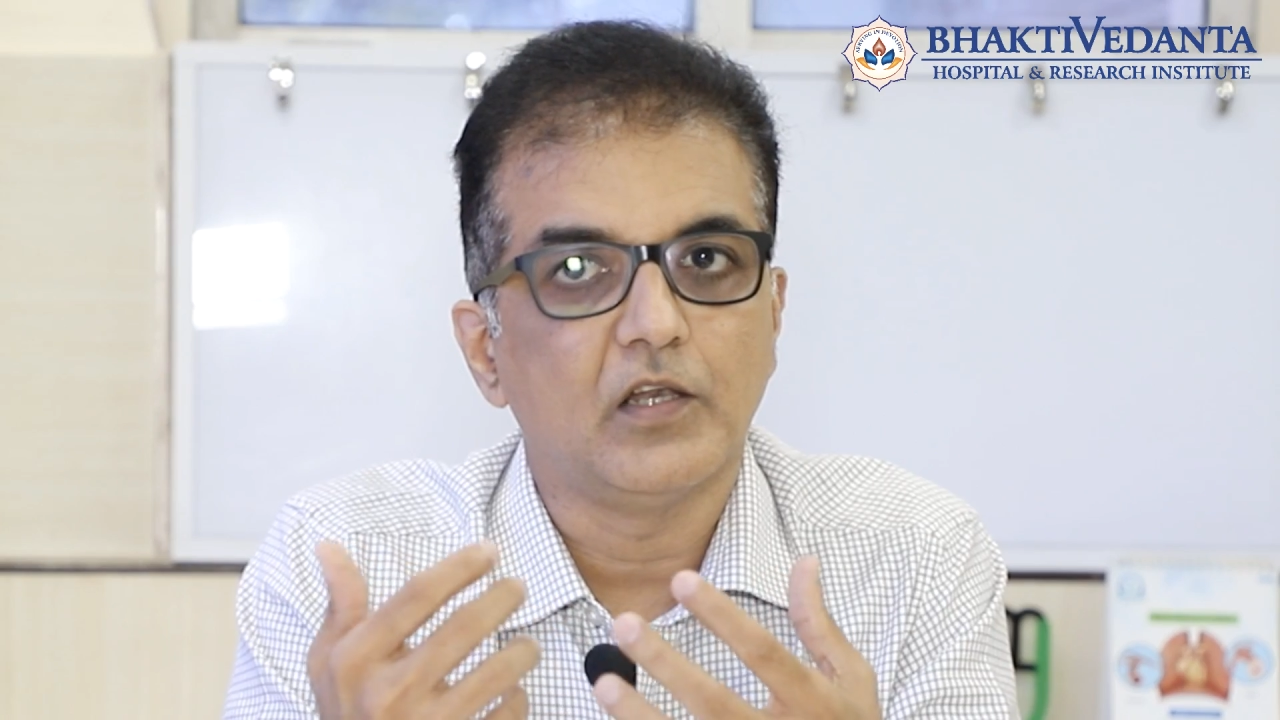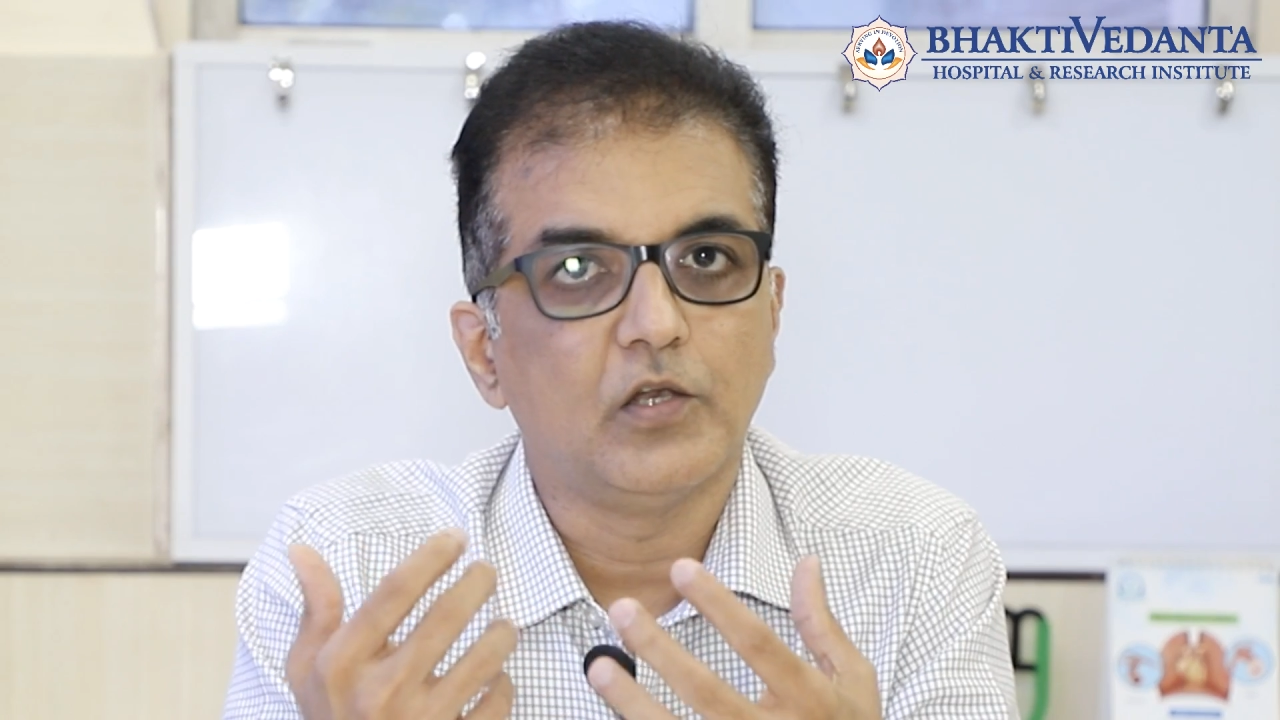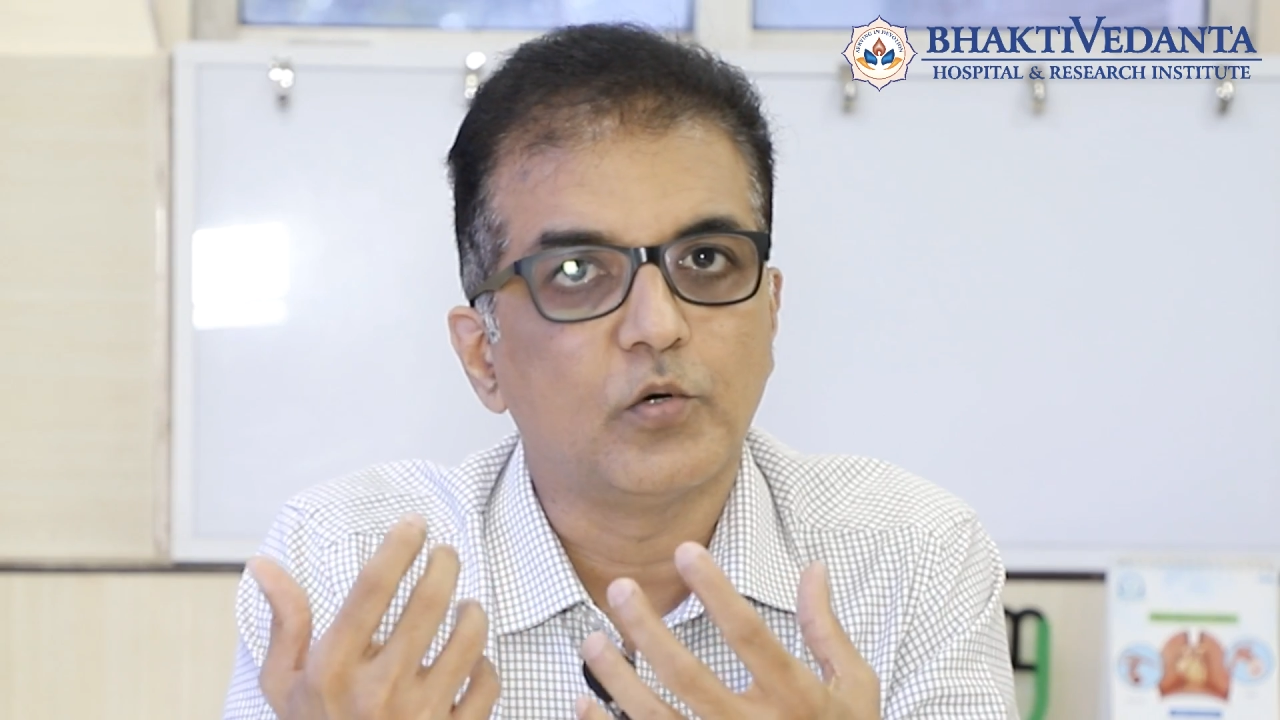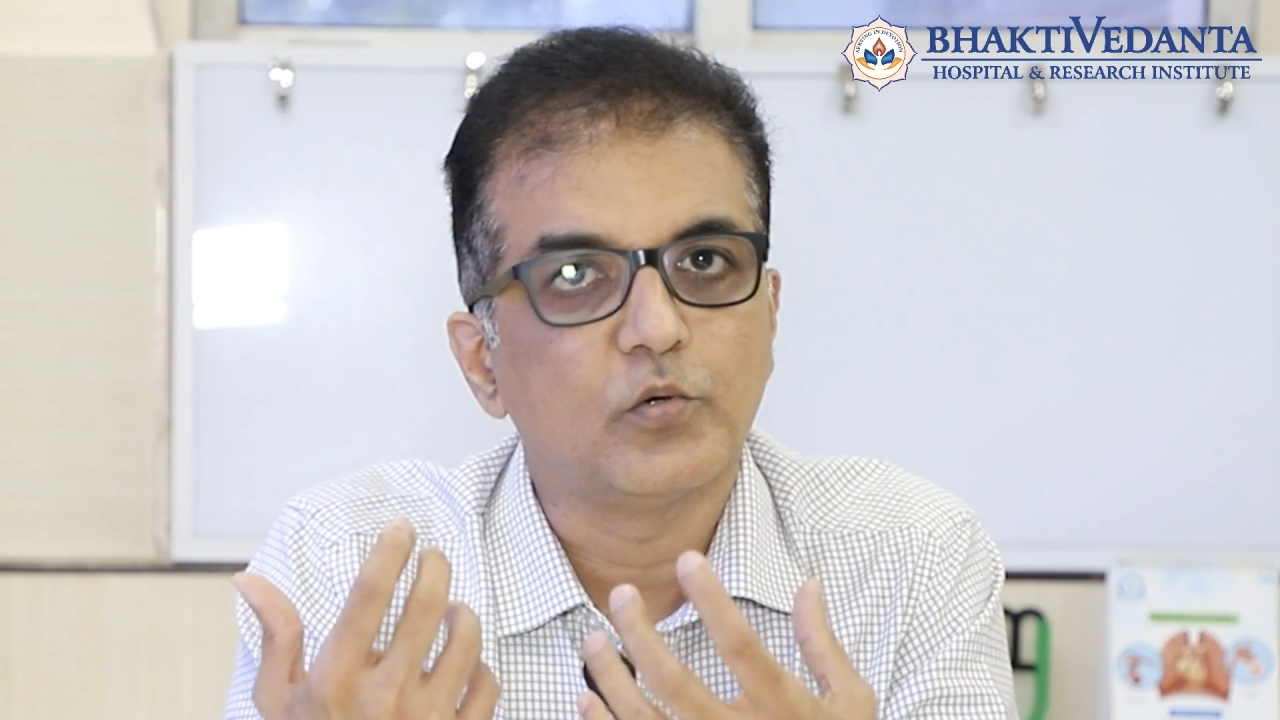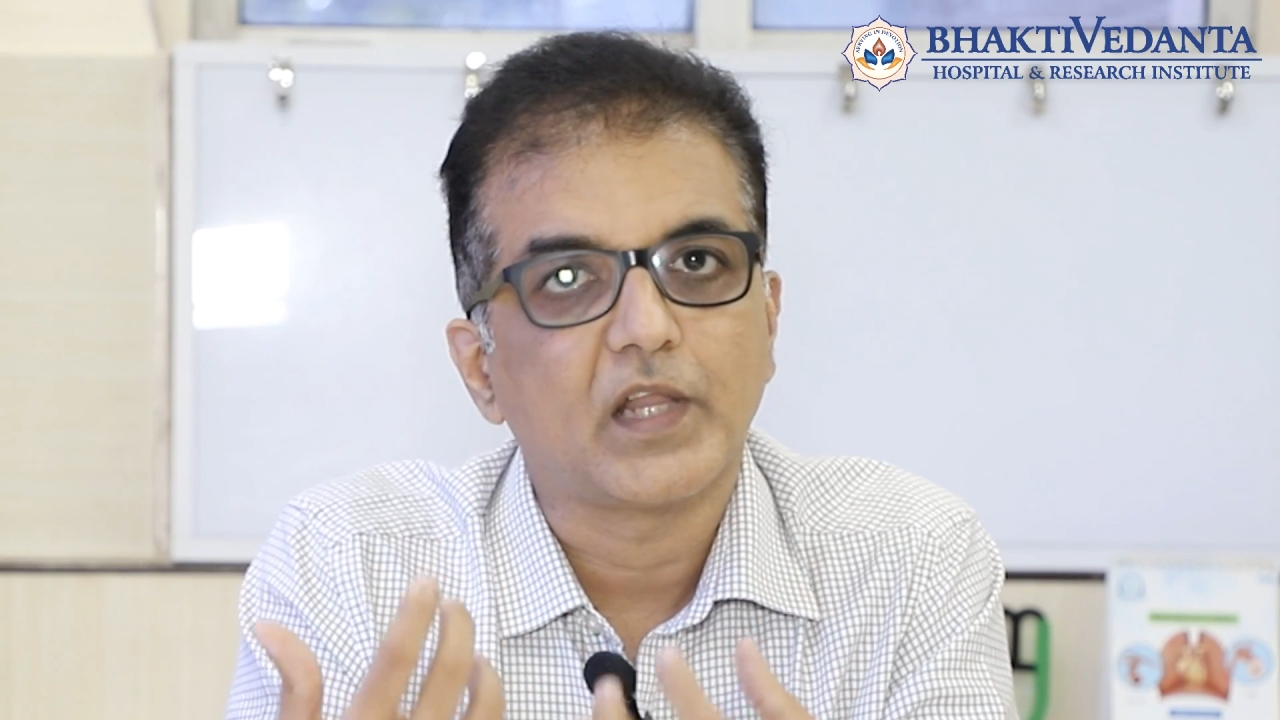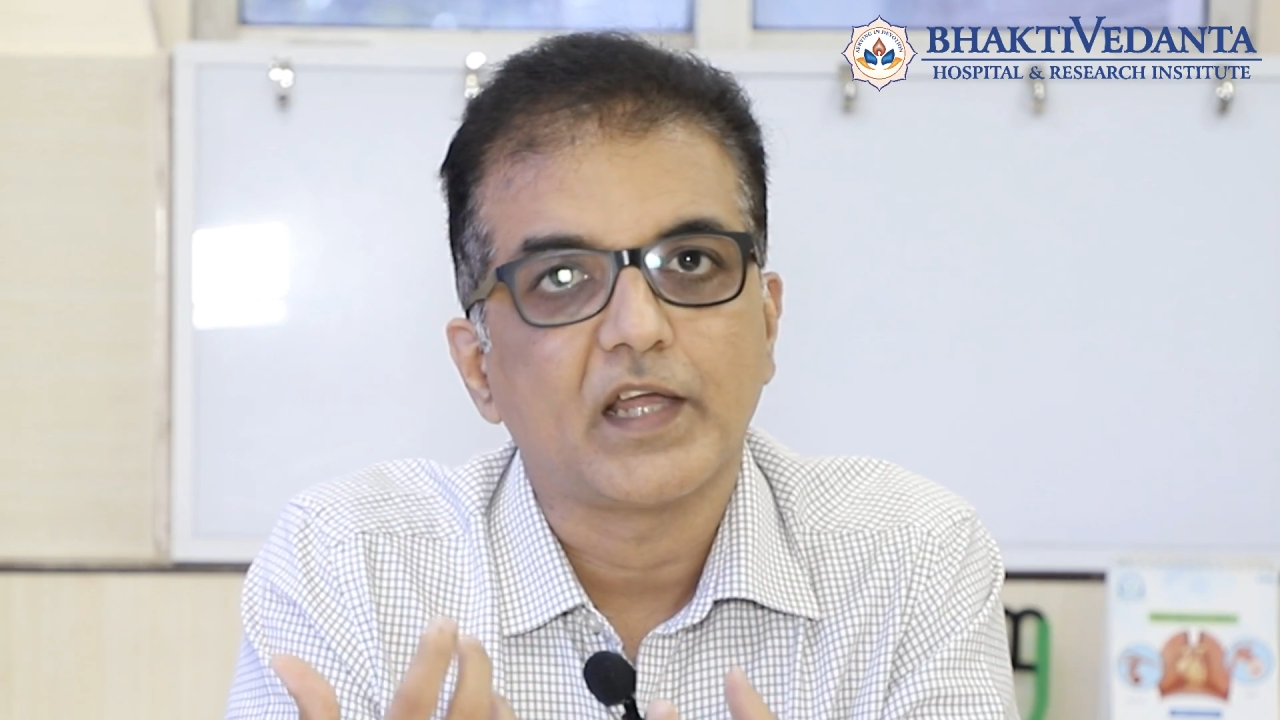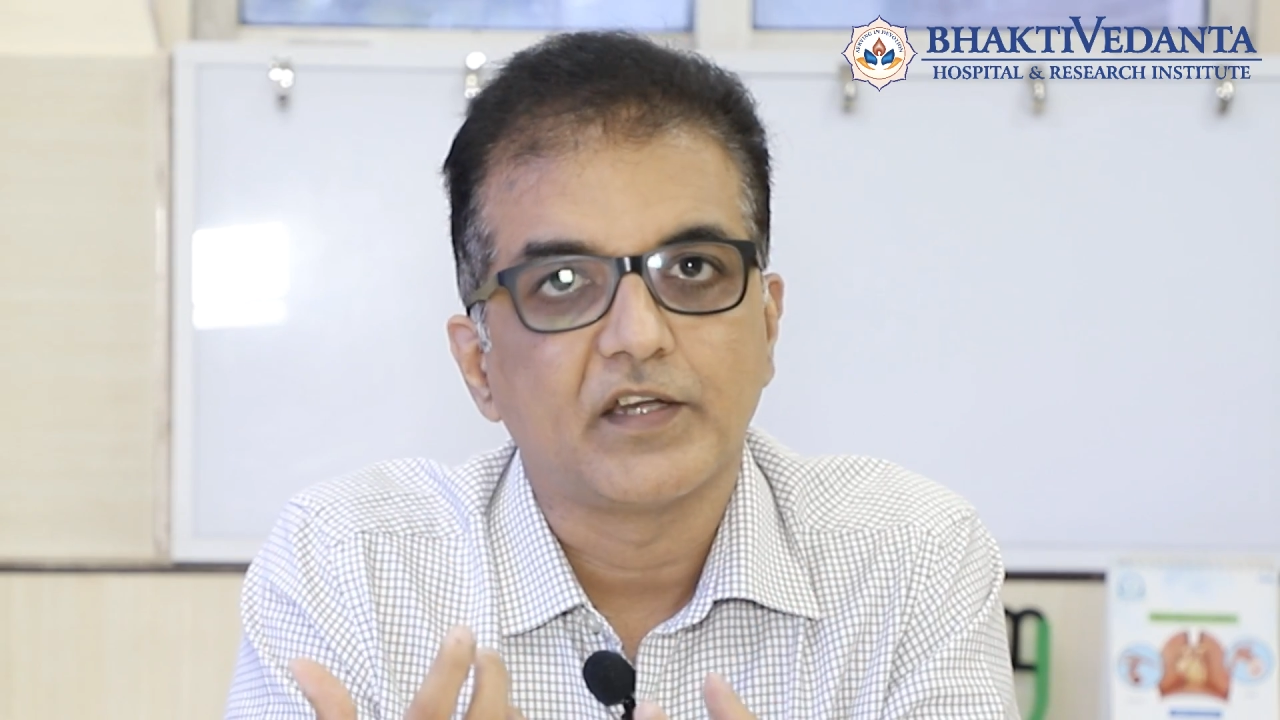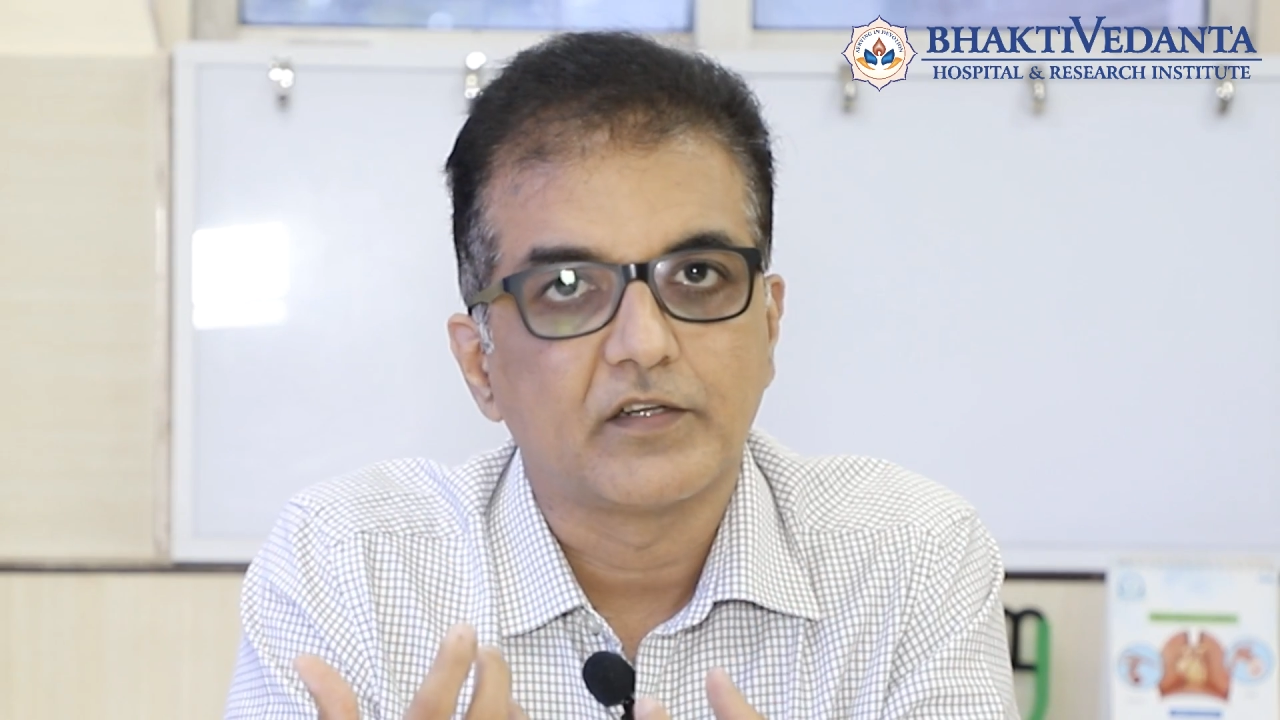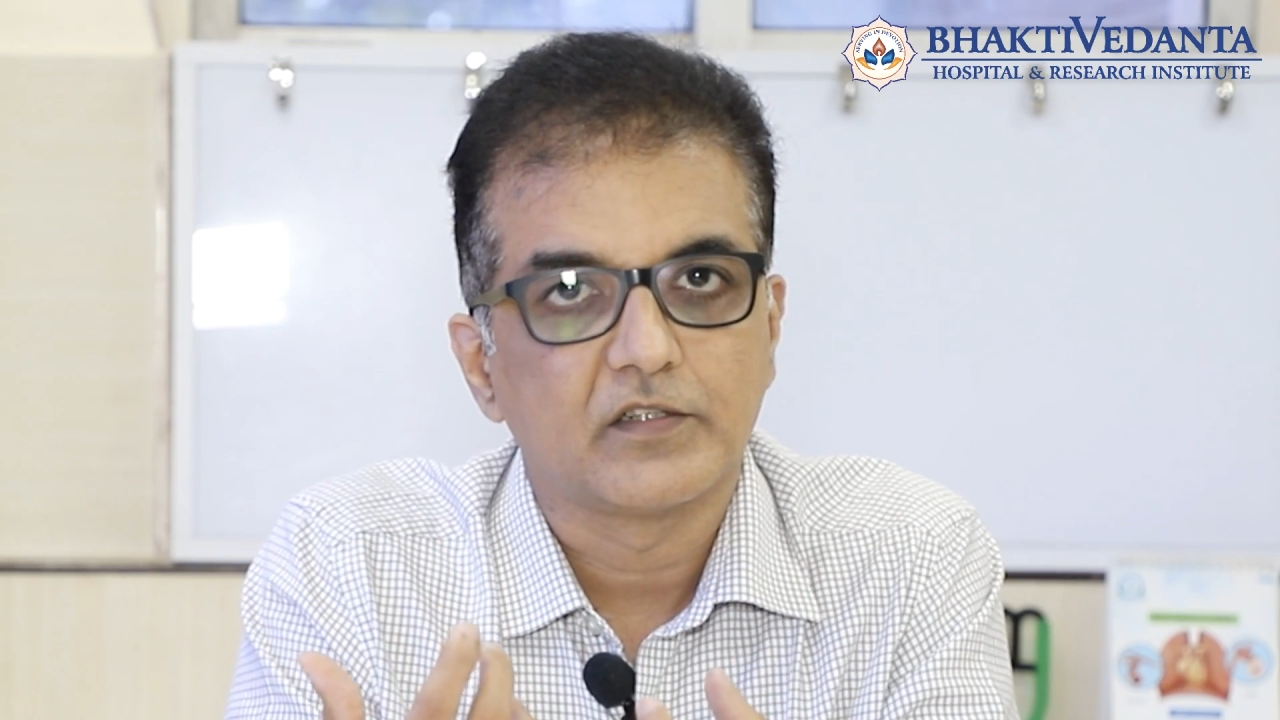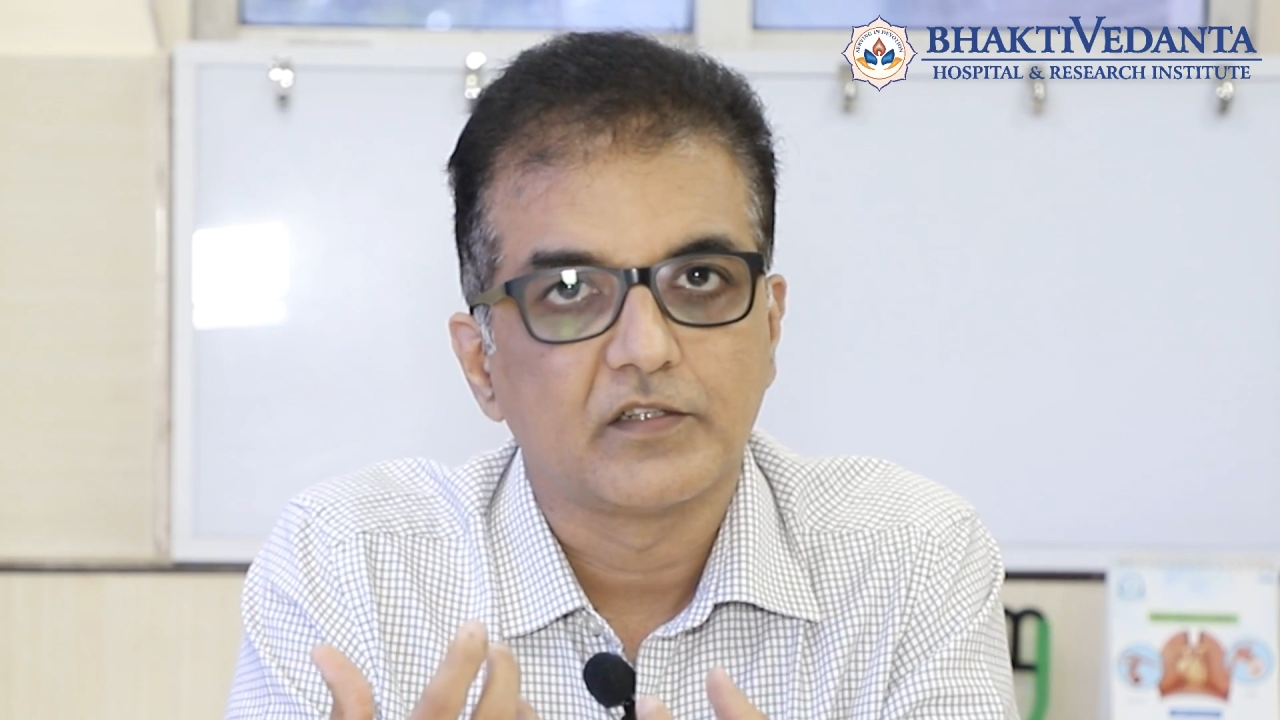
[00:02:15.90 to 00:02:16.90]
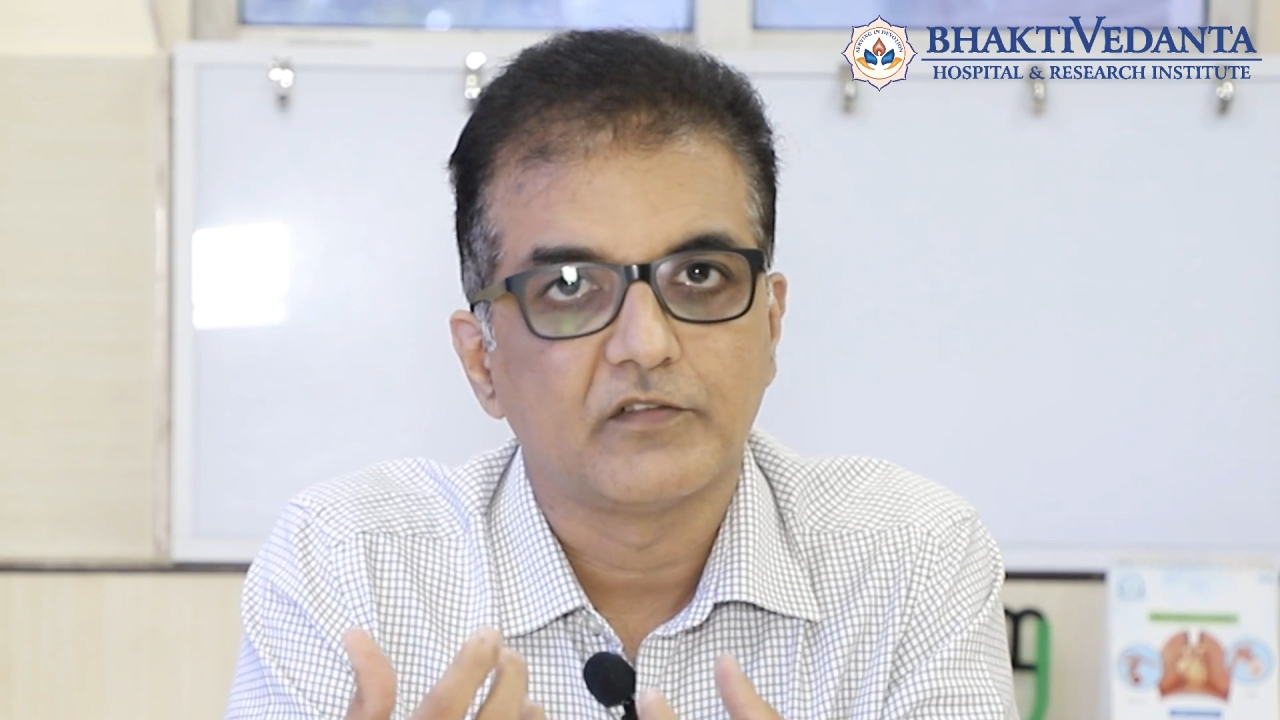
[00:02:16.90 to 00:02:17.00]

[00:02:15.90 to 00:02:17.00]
low light